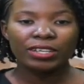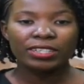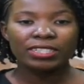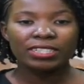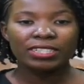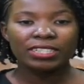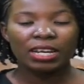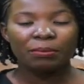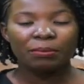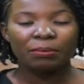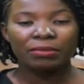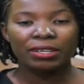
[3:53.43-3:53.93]

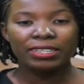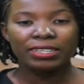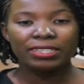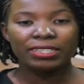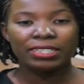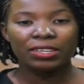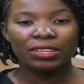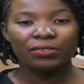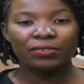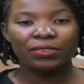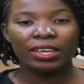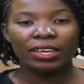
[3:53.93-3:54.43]
Camnet
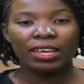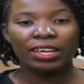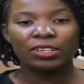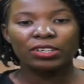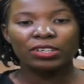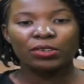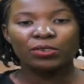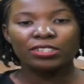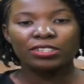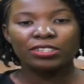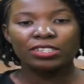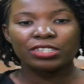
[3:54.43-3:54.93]
TV and
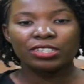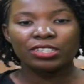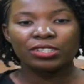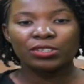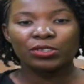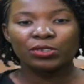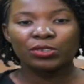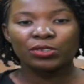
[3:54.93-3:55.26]
continue